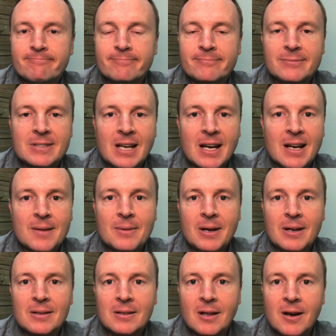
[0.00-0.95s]
talk
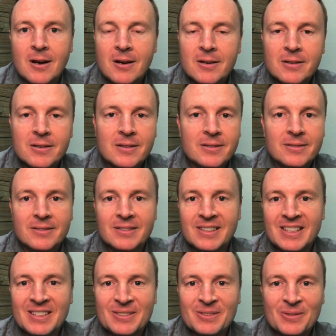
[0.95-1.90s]
about
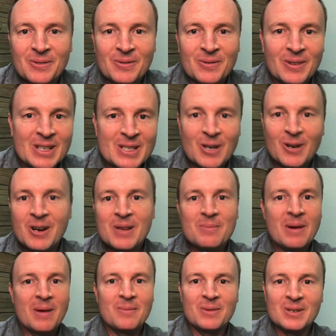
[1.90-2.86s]
returning
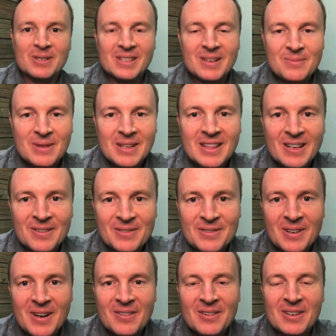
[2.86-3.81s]
members that have been there
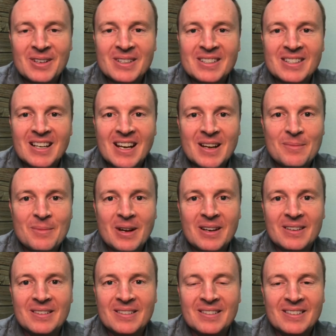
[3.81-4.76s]
forever. You can talk
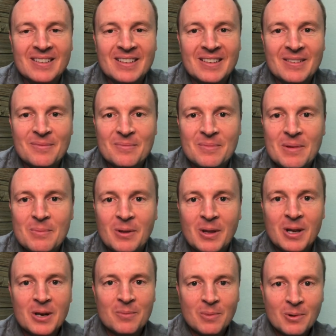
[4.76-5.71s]
about people
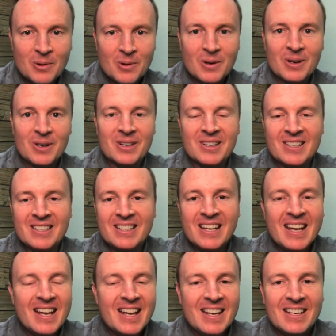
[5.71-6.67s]
on your board. You can
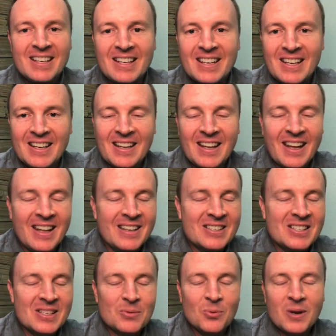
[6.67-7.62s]

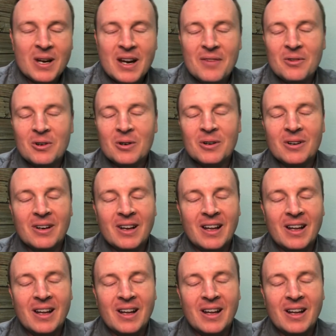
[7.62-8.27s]
just whatever.